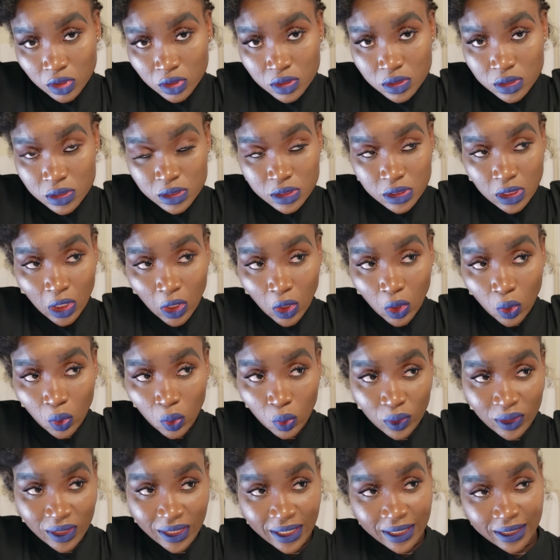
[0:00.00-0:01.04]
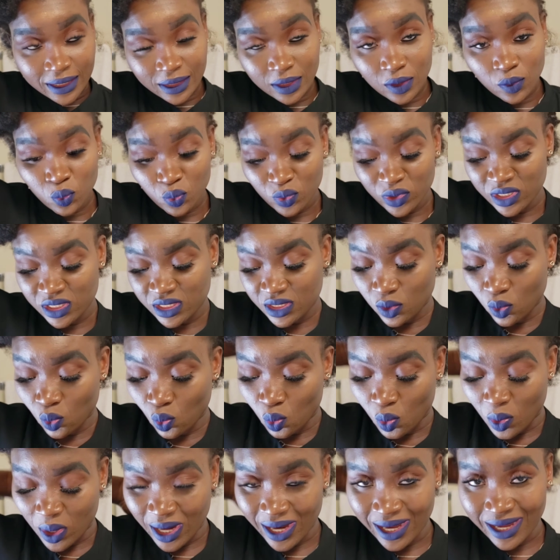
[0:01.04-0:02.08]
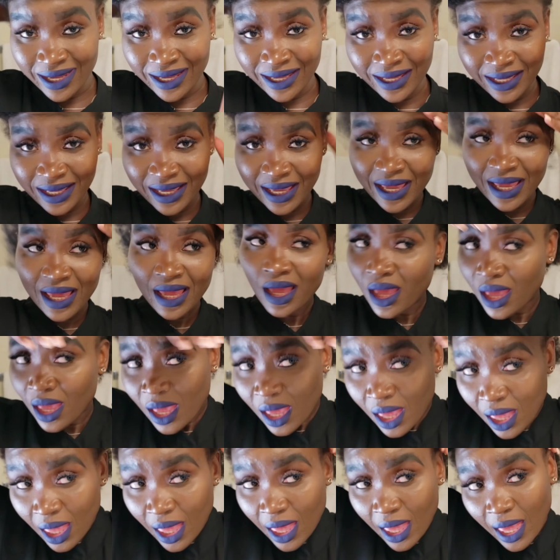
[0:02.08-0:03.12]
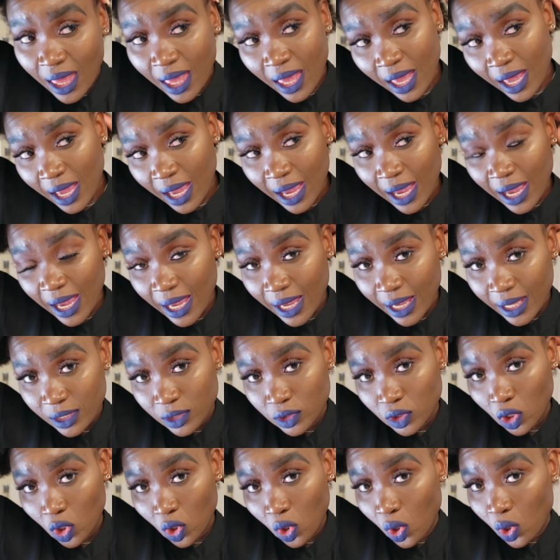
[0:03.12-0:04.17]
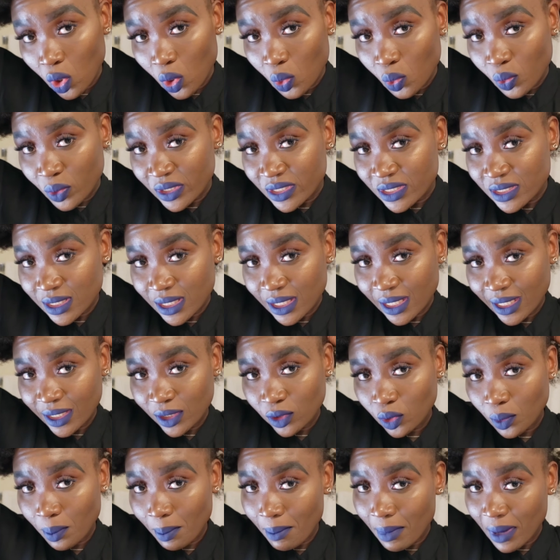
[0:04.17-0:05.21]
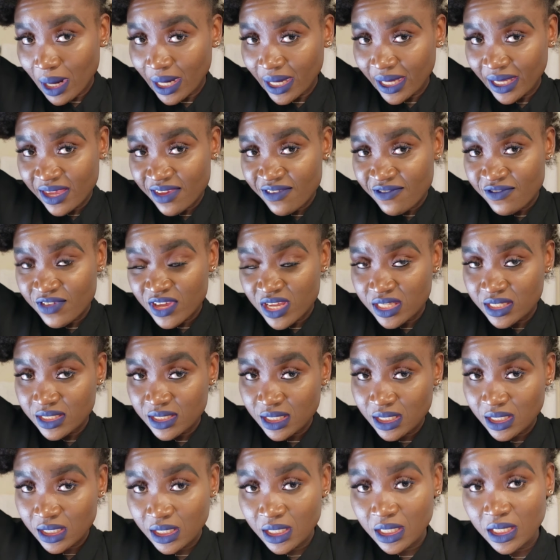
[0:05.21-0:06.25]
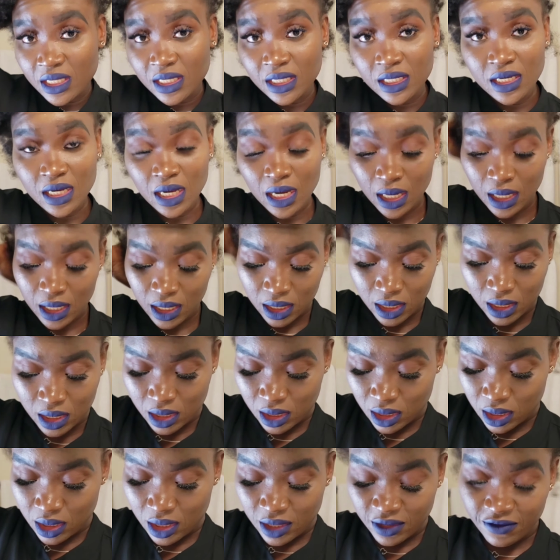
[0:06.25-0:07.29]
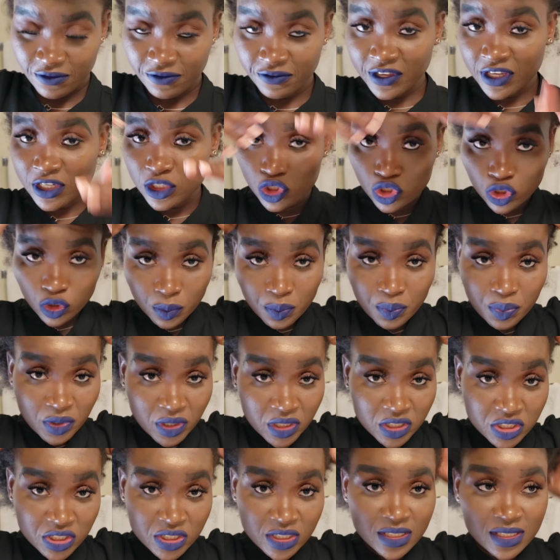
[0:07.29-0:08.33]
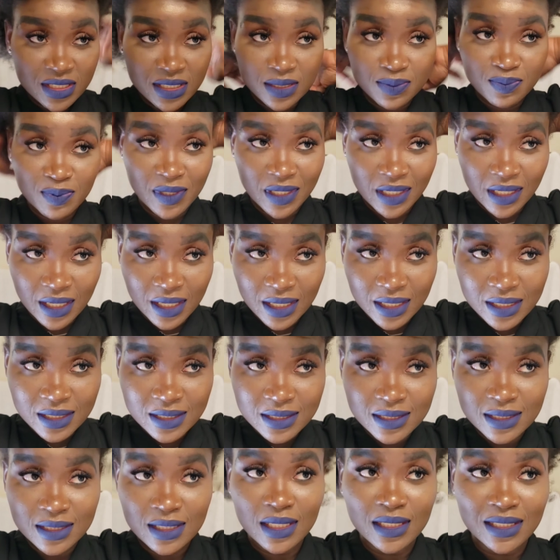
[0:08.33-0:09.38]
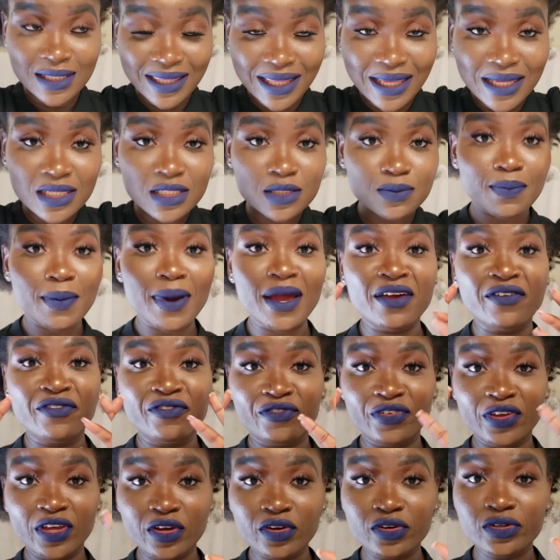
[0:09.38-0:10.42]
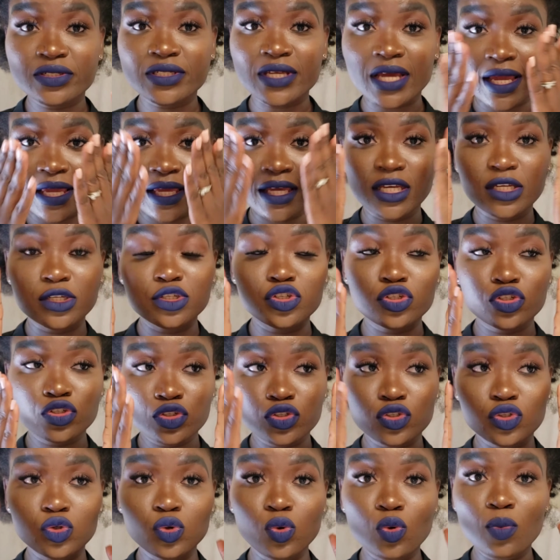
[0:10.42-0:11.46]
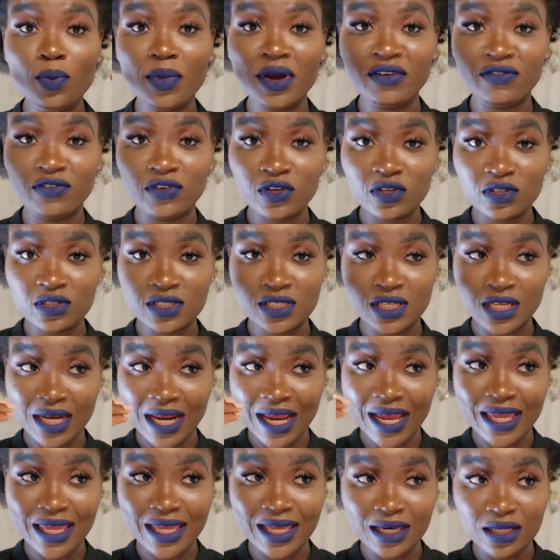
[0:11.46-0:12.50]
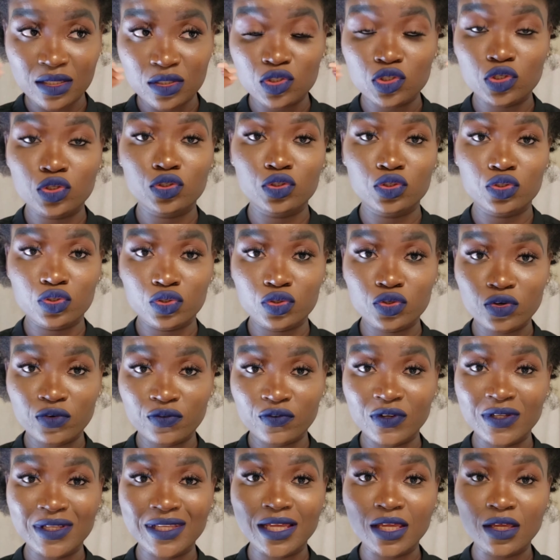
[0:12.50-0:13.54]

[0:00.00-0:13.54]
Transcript: So like the reason why I always, like, I don't mind investing in facial brushes, because things my fingers I can't just do. My fingers cannot get into the surface,